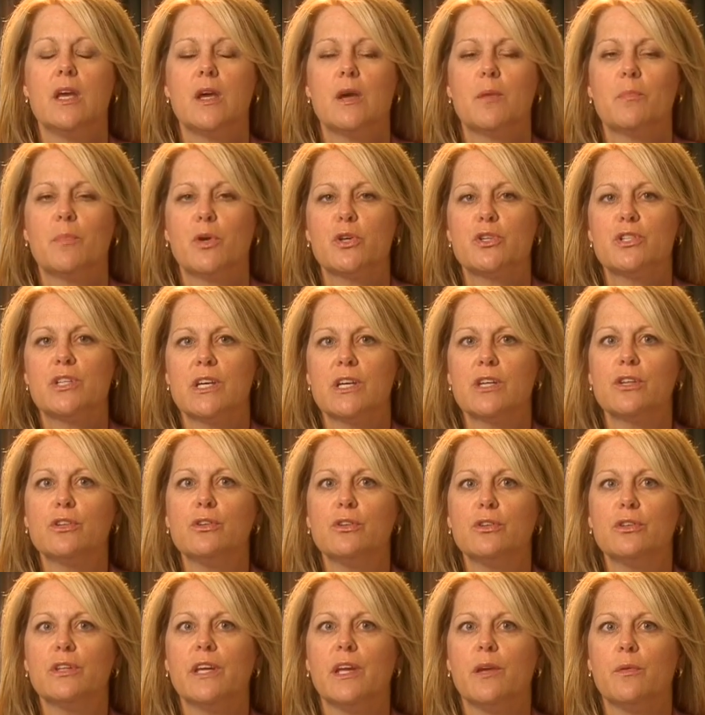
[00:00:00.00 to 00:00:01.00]

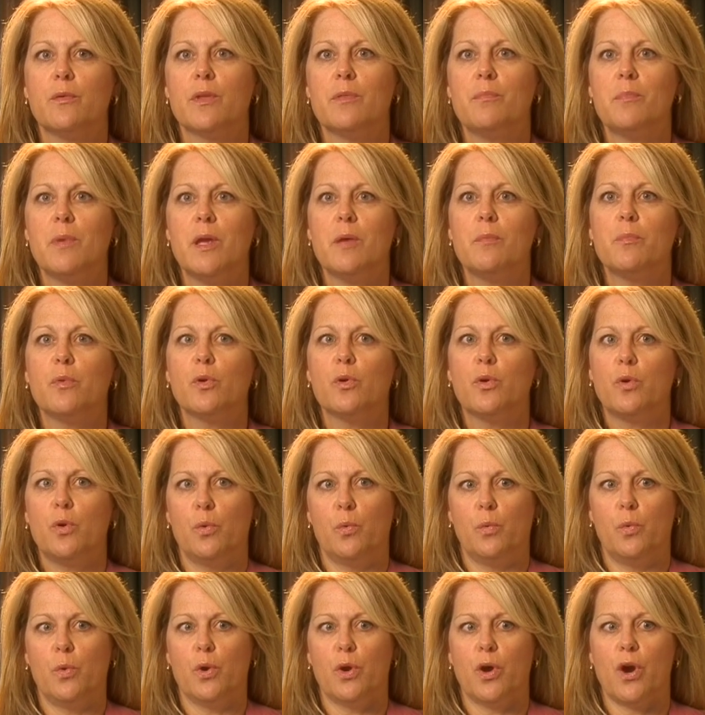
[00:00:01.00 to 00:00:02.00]
particularly with people who
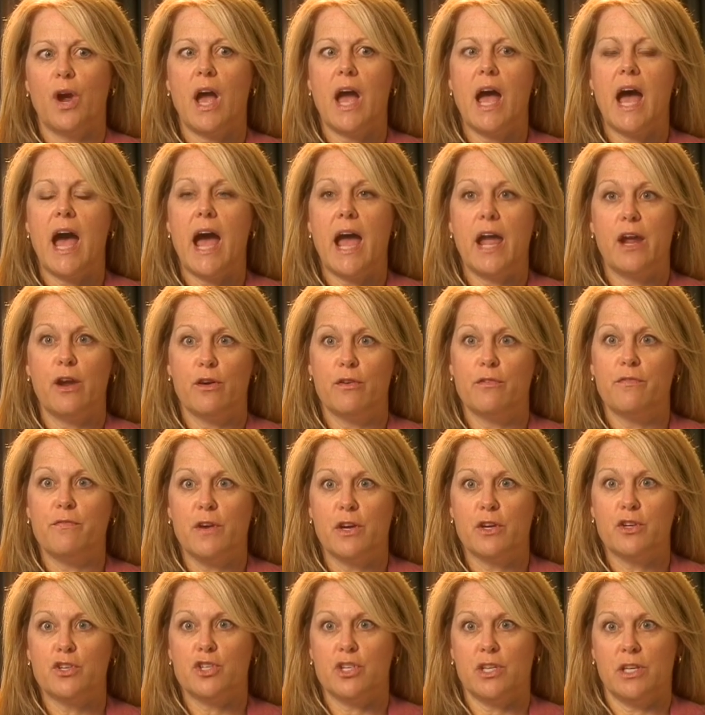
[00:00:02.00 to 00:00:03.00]
were higher
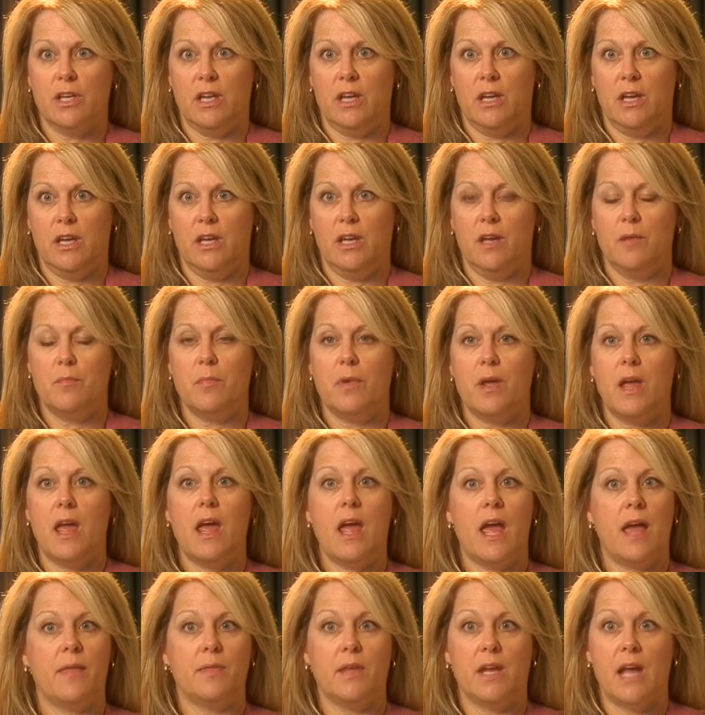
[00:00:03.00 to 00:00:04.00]
functioning
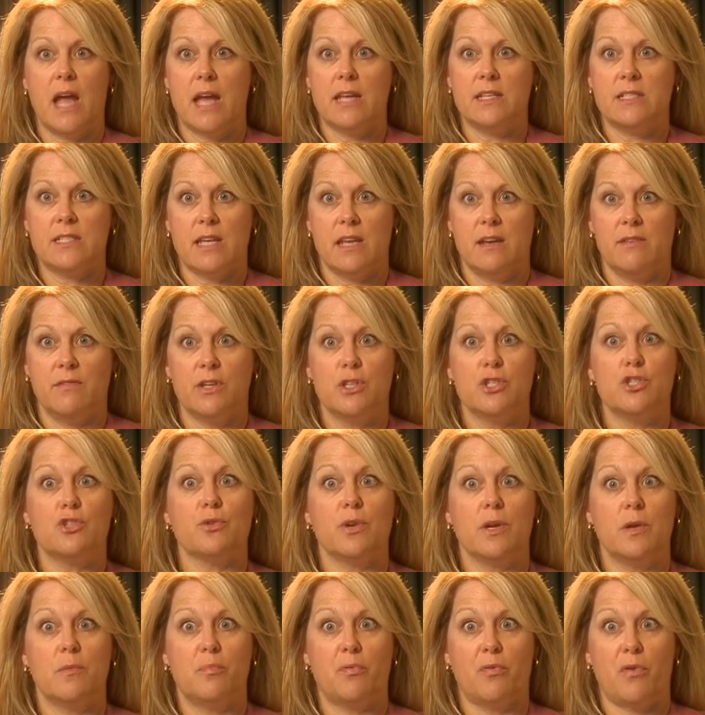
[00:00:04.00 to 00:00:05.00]
at the onset of
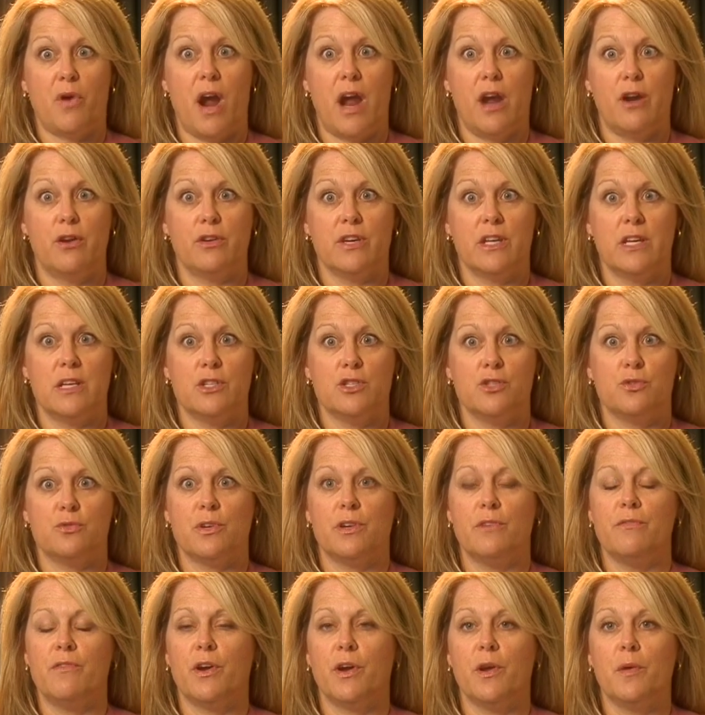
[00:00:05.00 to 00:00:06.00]
injury, prior to
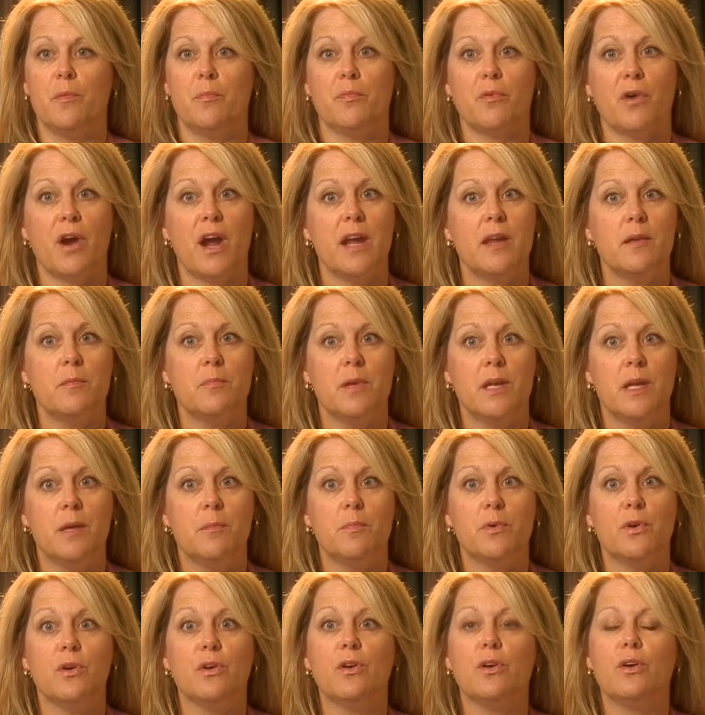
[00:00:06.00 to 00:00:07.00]
injury, very bright
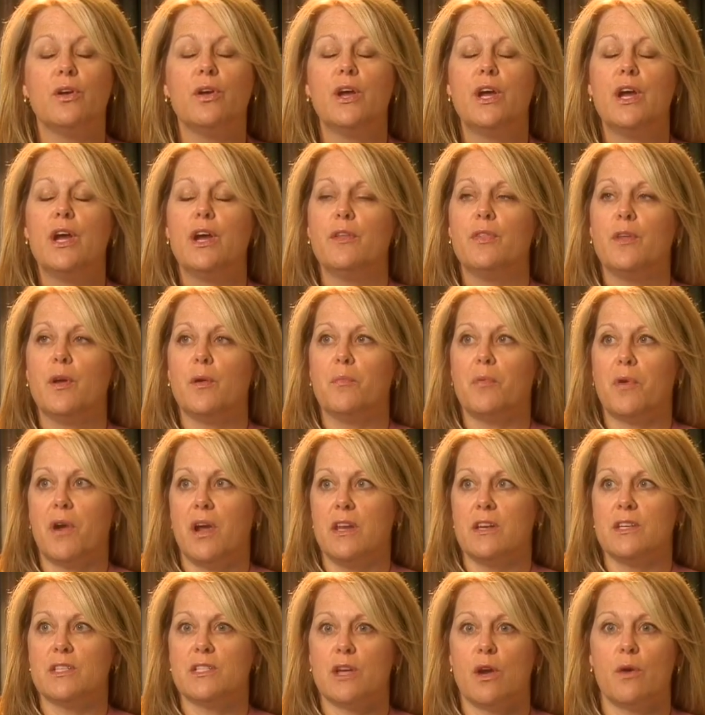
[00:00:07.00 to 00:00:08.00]
people. Their
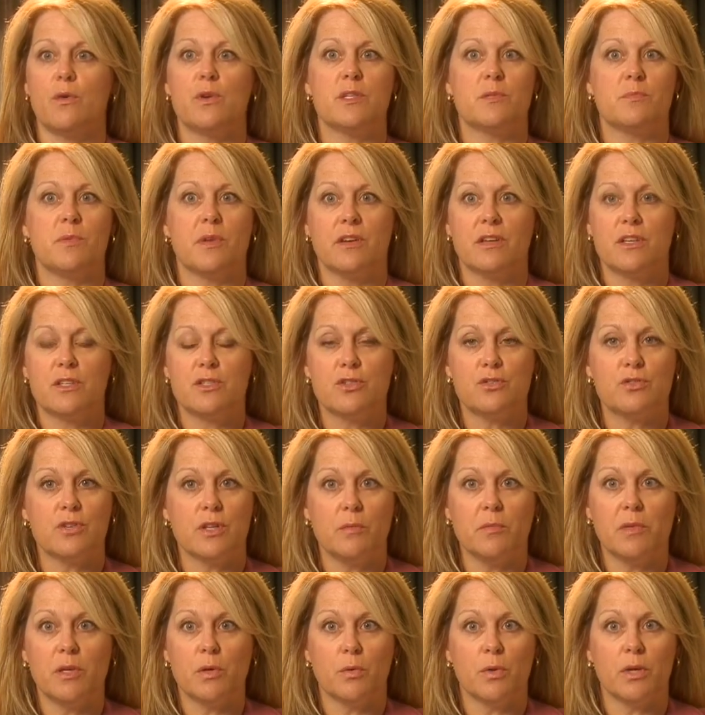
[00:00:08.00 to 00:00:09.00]
brain has always been
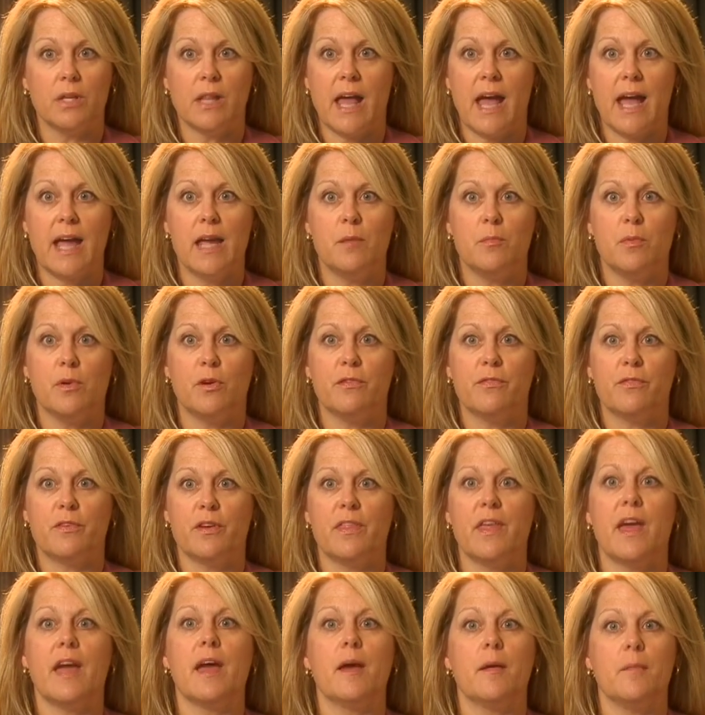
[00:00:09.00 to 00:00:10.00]
extremely reliable for
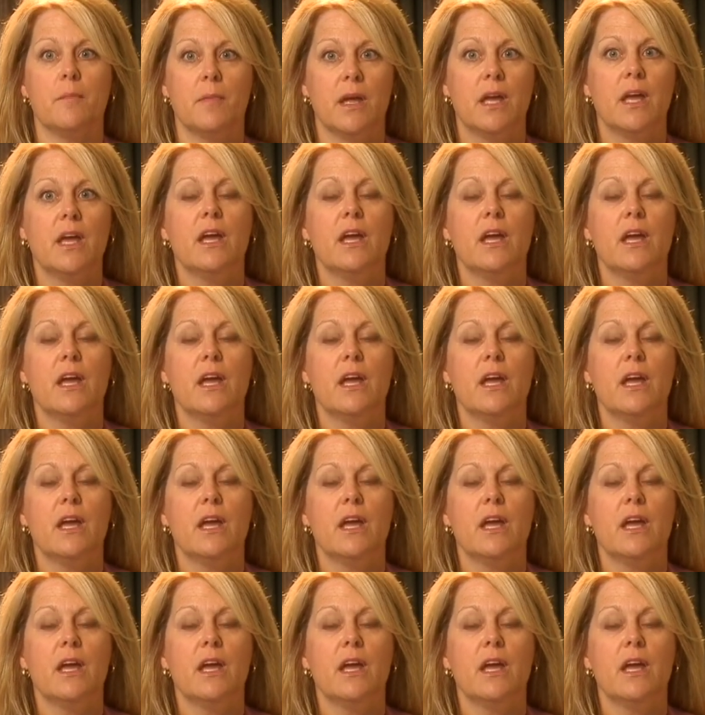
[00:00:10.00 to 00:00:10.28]
them.